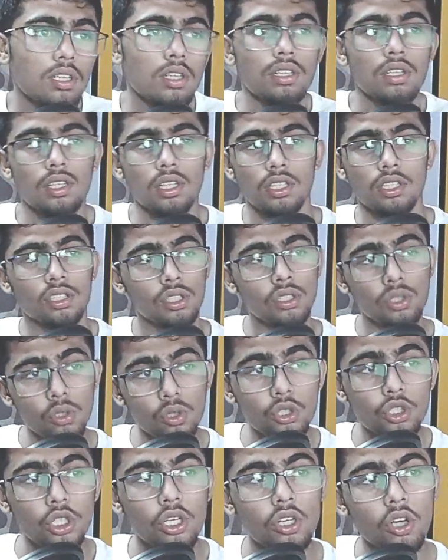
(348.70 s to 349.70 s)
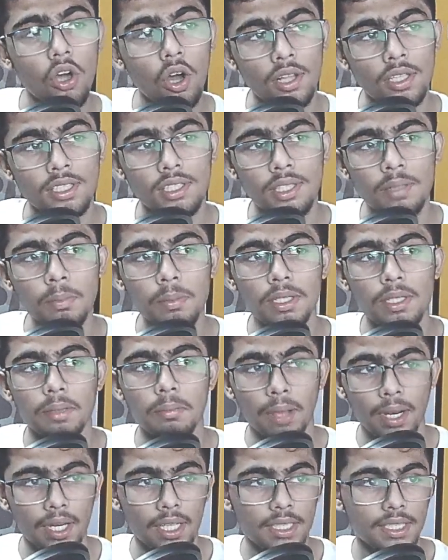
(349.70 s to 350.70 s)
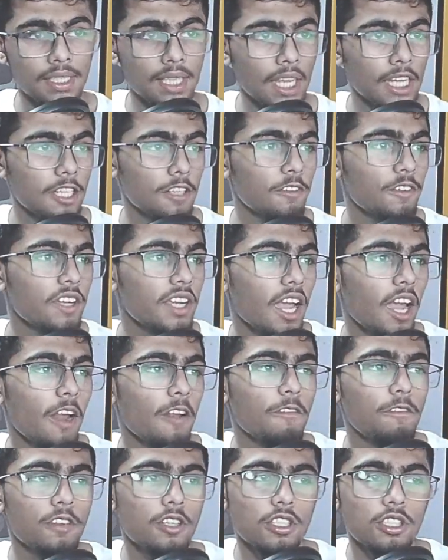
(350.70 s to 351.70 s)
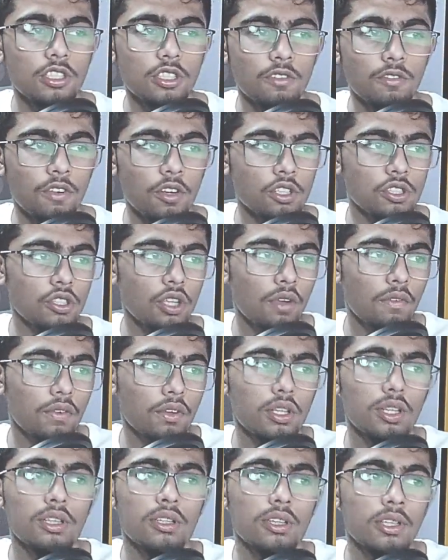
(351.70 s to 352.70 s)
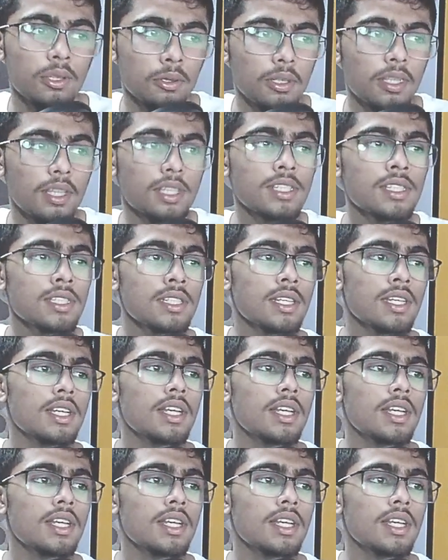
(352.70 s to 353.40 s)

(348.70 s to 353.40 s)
It's a crucial concept in many scientific and philosophical theories,